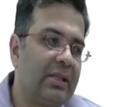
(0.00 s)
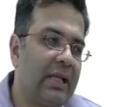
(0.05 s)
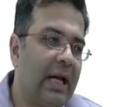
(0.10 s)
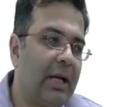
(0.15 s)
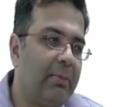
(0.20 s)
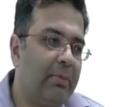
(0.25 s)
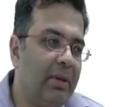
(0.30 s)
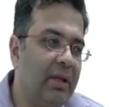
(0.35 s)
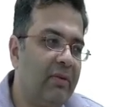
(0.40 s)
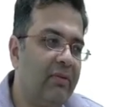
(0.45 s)

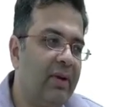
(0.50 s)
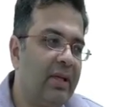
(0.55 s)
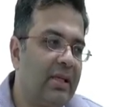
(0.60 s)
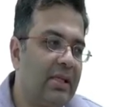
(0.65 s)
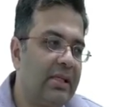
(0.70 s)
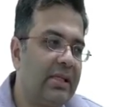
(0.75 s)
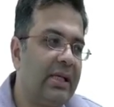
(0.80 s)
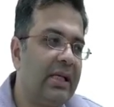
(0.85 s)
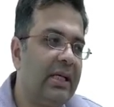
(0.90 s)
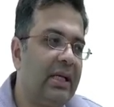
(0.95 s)
That means whether
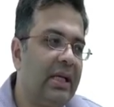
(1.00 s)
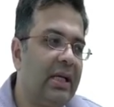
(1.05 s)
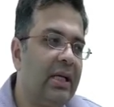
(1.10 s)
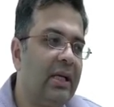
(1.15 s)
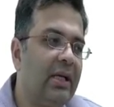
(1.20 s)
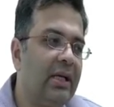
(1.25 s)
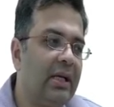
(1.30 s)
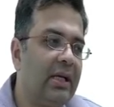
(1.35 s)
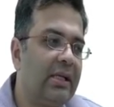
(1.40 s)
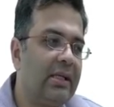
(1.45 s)
CT
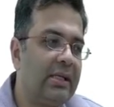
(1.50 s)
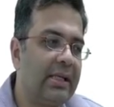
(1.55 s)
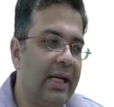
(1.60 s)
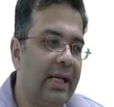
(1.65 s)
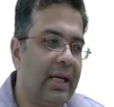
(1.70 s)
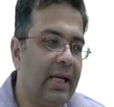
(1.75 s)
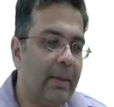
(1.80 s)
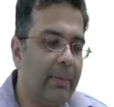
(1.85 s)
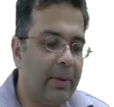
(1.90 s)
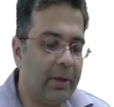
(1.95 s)
is
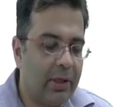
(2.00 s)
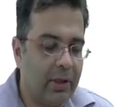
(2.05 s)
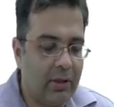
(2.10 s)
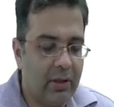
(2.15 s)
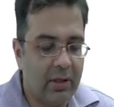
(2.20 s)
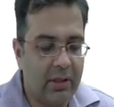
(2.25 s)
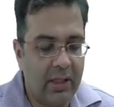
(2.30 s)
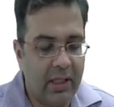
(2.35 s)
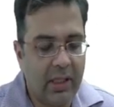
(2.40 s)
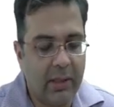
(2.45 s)
saying a
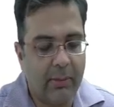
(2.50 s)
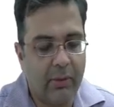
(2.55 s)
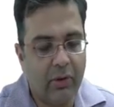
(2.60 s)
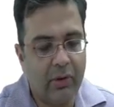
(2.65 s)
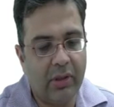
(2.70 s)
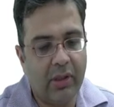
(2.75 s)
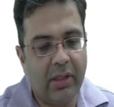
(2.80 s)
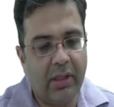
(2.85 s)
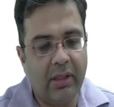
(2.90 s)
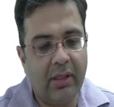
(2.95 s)
particular thing
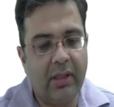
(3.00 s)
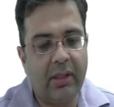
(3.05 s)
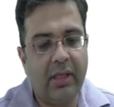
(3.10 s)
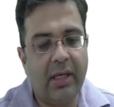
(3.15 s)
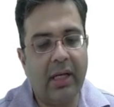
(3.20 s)
about the disease,